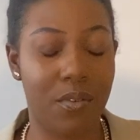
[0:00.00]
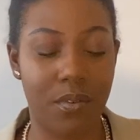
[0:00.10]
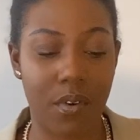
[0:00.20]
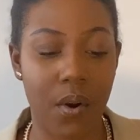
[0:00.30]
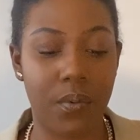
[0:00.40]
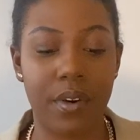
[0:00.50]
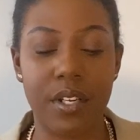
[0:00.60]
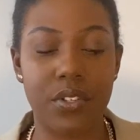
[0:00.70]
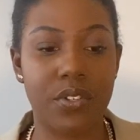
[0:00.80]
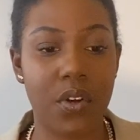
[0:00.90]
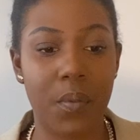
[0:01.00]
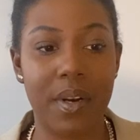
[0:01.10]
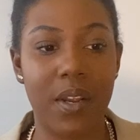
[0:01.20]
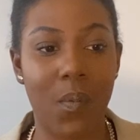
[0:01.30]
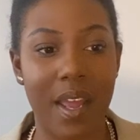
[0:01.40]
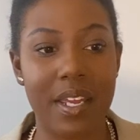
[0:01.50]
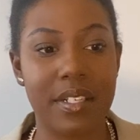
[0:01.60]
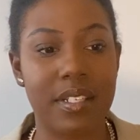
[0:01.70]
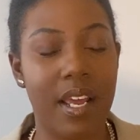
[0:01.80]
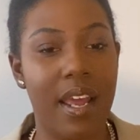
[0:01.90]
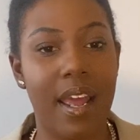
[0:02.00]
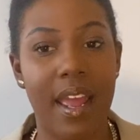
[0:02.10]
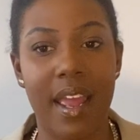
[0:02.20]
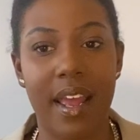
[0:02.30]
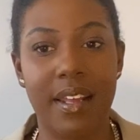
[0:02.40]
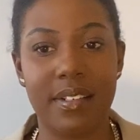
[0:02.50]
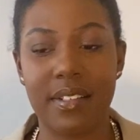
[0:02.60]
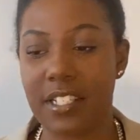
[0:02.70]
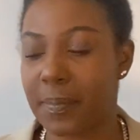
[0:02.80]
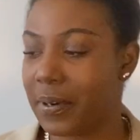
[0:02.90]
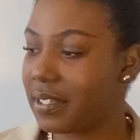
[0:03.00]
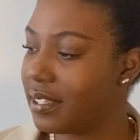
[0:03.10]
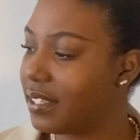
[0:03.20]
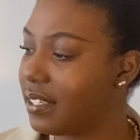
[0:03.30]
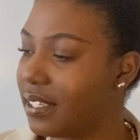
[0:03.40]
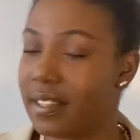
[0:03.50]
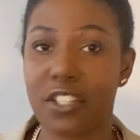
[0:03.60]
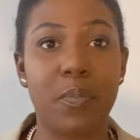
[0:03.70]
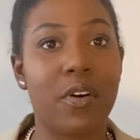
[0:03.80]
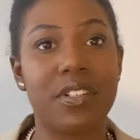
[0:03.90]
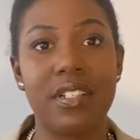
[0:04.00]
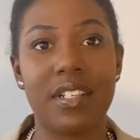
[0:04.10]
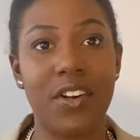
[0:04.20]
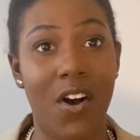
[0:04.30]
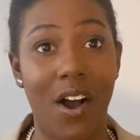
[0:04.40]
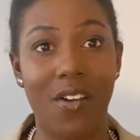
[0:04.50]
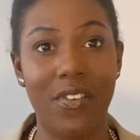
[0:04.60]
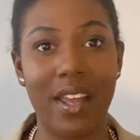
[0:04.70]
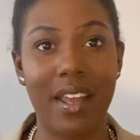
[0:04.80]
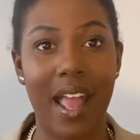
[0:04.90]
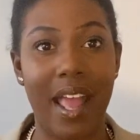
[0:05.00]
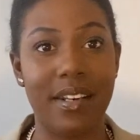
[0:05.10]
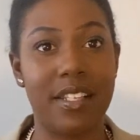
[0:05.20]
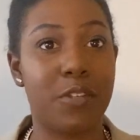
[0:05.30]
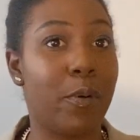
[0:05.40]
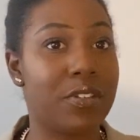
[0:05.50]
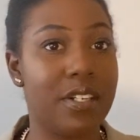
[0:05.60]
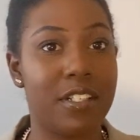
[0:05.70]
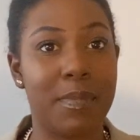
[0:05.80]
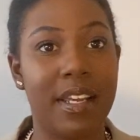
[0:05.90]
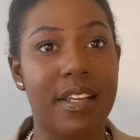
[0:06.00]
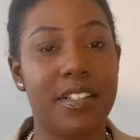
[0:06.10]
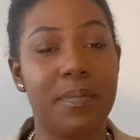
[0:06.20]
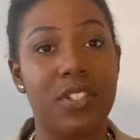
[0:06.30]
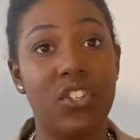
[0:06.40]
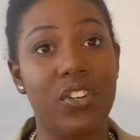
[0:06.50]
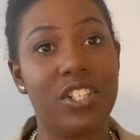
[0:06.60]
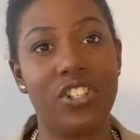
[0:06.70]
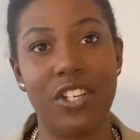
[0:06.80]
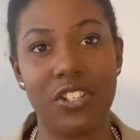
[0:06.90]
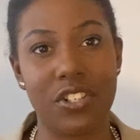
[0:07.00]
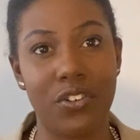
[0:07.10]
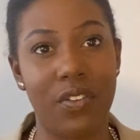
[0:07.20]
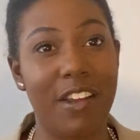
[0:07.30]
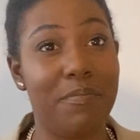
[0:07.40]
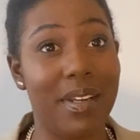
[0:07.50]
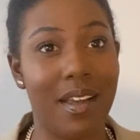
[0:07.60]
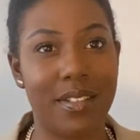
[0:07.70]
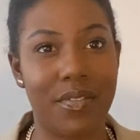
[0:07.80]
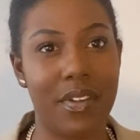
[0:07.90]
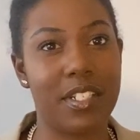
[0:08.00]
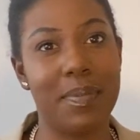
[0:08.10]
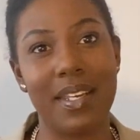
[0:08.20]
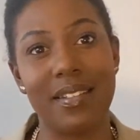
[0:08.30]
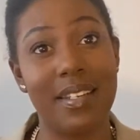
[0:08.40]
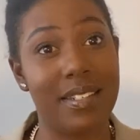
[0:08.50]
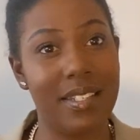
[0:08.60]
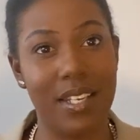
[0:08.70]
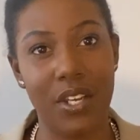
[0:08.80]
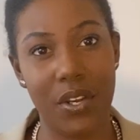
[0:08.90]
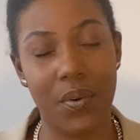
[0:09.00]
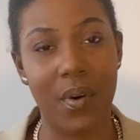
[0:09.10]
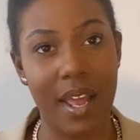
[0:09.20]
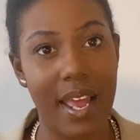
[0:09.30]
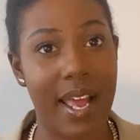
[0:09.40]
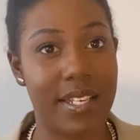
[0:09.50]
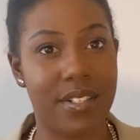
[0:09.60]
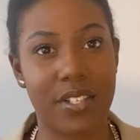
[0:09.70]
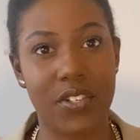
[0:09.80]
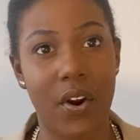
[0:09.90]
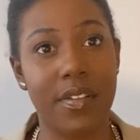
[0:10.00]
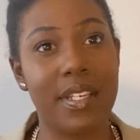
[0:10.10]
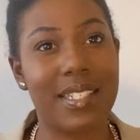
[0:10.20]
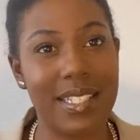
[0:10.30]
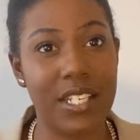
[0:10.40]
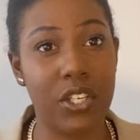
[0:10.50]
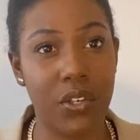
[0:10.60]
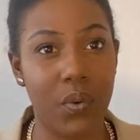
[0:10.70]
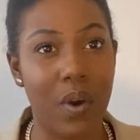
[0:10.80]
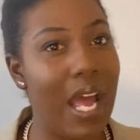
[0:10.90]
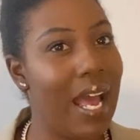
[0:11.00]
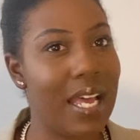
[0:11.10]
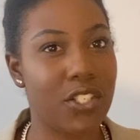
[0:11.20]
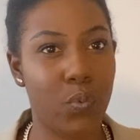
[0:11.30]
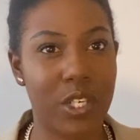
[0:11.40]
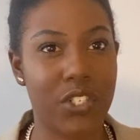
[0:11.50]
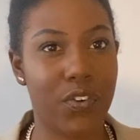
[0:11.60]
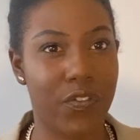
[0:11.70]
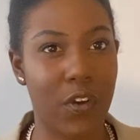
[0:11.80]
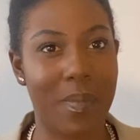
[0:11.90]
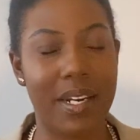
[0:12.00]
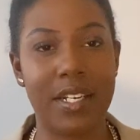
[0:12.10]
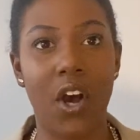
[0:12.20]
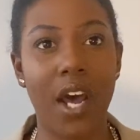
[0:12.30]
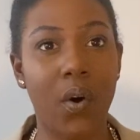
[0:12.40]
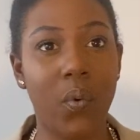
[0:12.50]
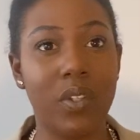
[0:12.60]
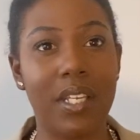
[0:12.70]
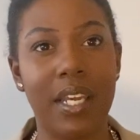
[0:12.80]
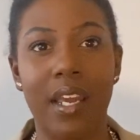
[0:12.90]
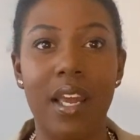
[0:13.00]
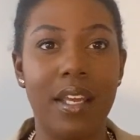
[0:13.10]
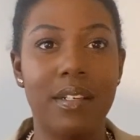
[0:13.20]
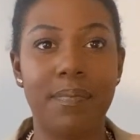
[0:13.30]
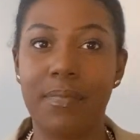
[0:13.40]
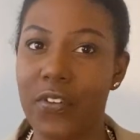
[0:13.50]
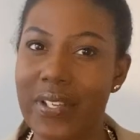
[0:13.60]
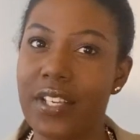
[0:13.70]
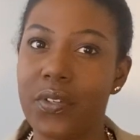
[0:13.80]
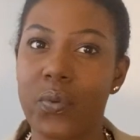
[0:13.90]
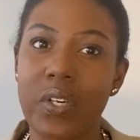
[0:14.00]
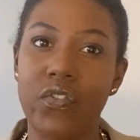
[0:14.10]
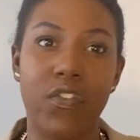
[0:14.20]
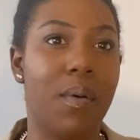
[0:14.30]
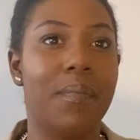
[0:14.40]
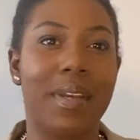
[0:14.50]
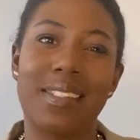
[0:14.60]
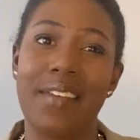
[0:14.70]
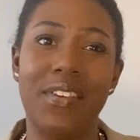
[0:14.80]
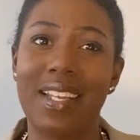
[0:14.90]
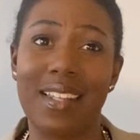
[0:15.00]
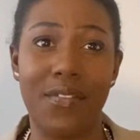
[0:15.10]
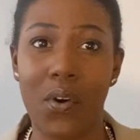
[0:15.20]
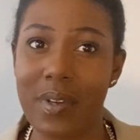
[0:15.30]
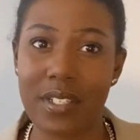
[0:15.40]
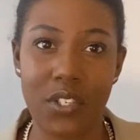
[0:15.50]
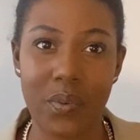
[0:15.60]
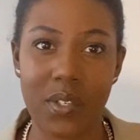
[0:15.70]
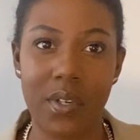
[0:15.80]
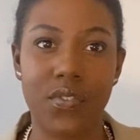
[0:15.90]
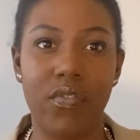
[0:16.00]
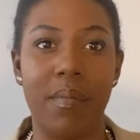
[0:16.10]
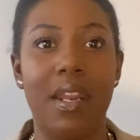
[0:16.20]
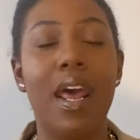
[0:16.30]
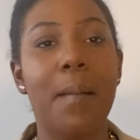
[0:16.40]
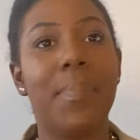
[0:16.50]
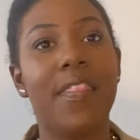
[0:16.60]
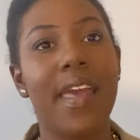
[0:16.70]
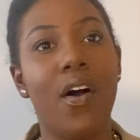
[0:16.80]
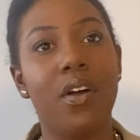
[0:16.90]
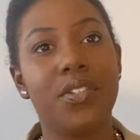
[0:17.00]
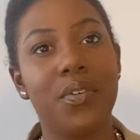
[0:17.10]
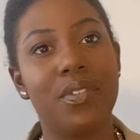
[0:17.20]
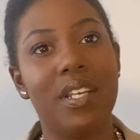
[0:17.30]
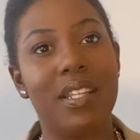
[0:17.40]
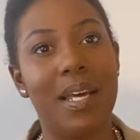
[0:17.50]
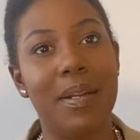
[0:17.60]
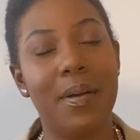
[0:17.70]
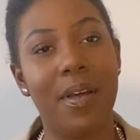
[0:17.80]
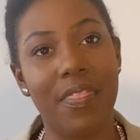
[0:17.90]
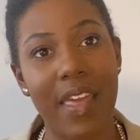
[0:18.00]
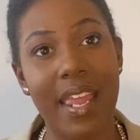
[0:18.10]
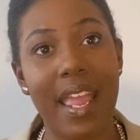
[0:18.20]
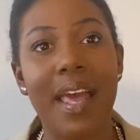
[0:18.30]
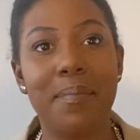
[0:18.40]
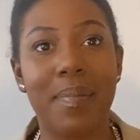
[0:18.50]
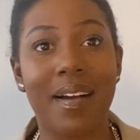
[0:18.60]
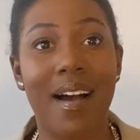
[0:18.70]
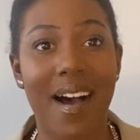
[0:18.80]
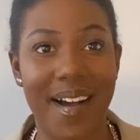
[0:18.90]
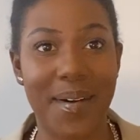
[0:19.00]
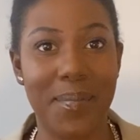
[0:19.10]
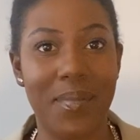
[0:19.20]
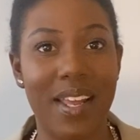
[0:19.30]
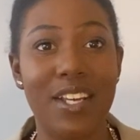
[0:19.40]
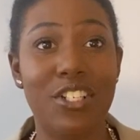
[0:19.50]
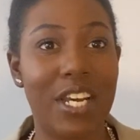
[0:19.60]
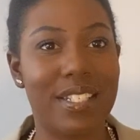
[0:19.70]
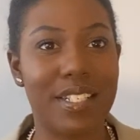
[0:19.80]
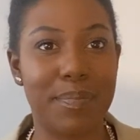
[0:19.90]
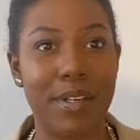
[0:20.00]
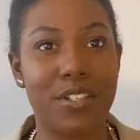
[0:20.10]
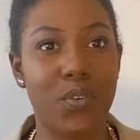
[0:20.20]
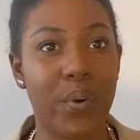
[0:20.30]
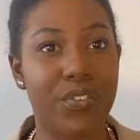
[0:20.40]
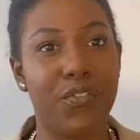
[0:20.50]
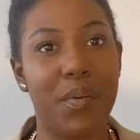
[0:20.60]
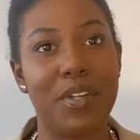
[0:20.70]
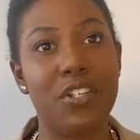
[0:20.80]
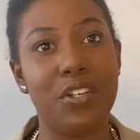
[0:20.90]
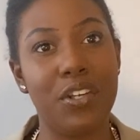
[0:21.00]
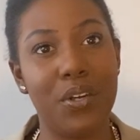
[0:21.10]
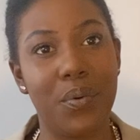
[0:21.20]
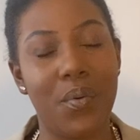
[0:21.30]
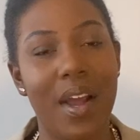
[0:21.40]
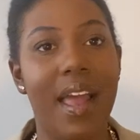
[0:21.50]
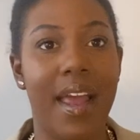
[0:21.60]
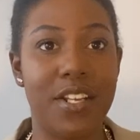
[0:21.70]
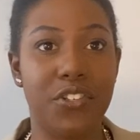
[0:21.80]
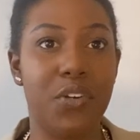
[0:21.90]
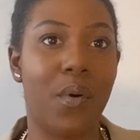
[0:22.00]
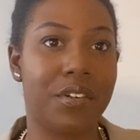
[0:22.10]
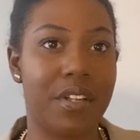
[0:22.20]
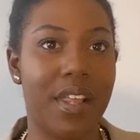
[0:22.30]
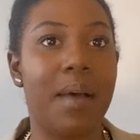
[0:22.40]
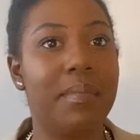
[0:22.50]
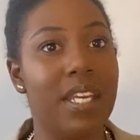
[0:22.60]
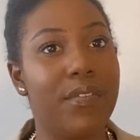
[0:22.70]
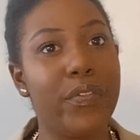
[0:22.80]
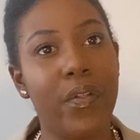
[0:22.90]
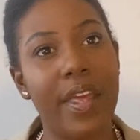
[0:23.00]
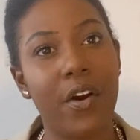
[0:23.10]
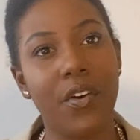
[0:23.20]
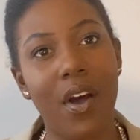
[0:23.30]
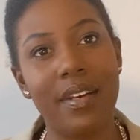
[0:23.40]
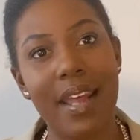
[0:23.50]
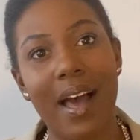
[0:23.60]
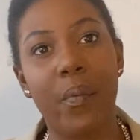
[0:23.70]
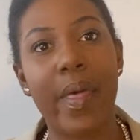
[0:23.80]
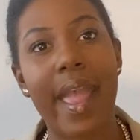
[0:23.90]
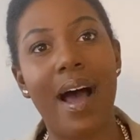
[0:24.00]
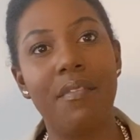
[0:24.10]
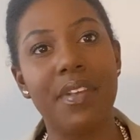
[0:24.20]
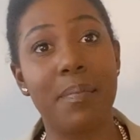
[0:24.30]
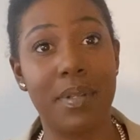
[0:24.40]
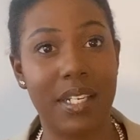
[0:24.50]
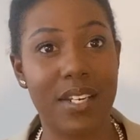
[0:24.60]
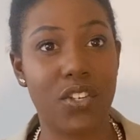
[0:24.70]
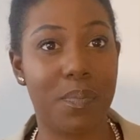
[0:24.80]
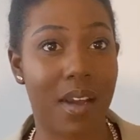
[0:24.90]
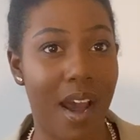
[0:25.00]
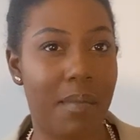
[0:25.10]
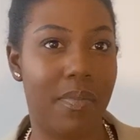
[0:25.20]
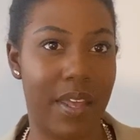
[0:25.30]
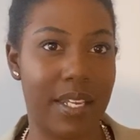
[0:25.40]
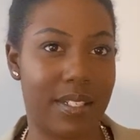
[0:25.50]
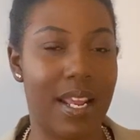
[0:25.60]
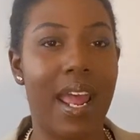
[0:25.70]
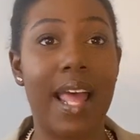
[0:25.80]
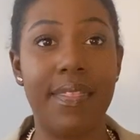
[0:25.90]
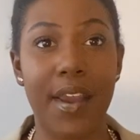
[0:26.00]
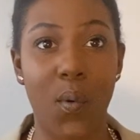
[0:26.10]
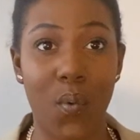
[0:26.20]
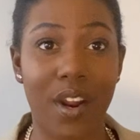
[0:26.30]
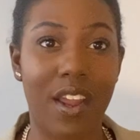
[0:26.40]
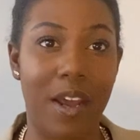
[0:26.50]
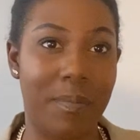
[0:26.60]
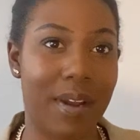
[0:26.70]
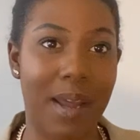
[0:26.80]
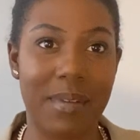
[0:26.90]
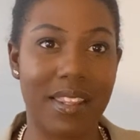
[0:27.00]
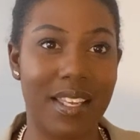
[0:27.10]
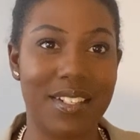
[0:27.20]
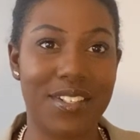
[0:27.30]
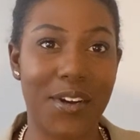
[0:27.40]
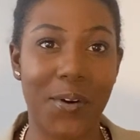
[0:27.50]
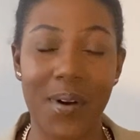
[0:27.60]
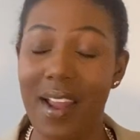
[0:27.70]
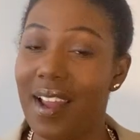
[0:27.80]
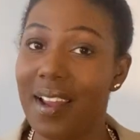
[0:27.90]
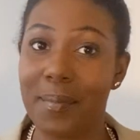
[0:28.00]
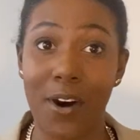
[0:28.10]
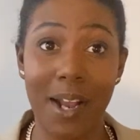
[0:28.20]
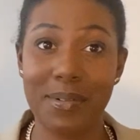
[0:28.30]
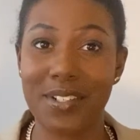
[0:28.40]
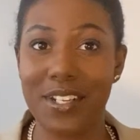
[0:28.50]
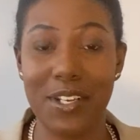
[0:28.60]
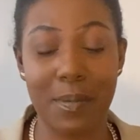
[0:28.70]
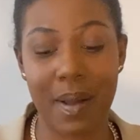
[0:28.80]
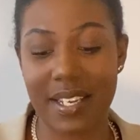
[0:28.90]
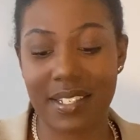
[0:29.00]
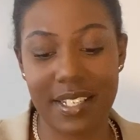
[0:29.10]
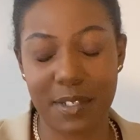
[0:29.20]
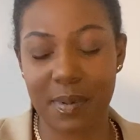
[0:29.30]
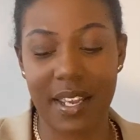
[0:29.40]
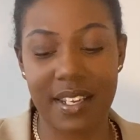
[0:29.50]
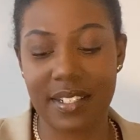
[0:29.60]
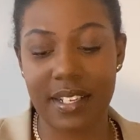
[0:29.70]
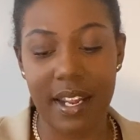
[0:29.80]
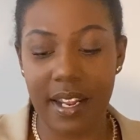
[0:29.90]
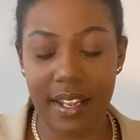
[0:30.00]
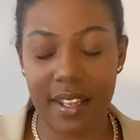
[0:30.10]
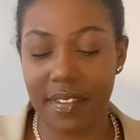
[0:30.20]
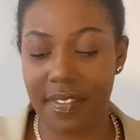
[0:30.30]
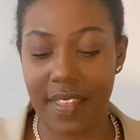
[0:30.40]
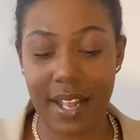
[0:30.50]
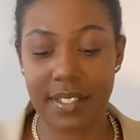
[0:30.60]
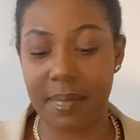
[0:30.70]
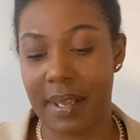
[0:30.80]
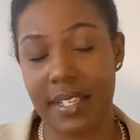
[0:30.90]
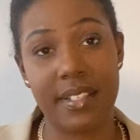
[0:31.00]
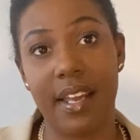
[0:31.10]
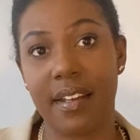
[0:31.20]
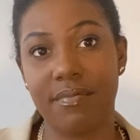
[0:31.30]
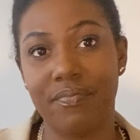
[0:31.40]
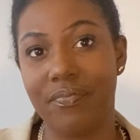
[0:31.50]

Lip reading: grown in so many ways, and this person sees it, this person's in awe of it, and this person is making some serious changes in their life because of this, because they see you as a star, they see you as a wish fulfillment. And not only do they see you as a wish fulfillment, because I feel like they've always seen you as a wish fulfillment, but they also see that they can become just as much as a wish fulfillment to you as you are to them. Even though they are not now, they have the ability to become this, and they are working on becoming this. So props to you, Pisces, because that's amazing.